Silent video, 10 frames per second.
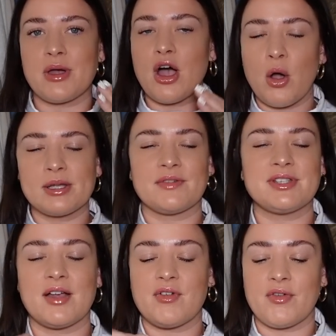So I always have
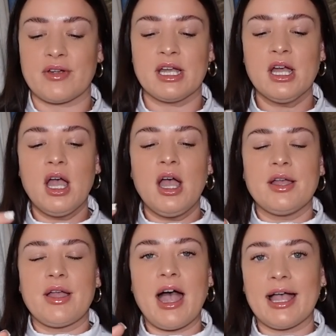to have a very
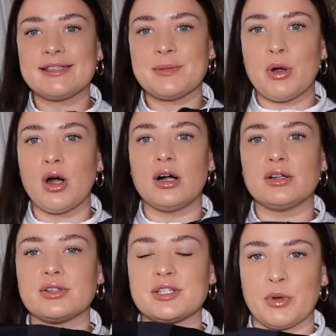high
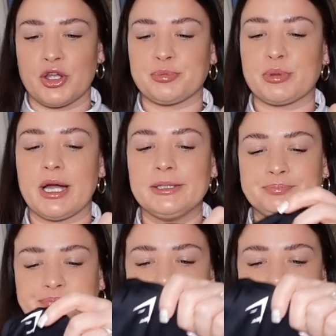support sports bra.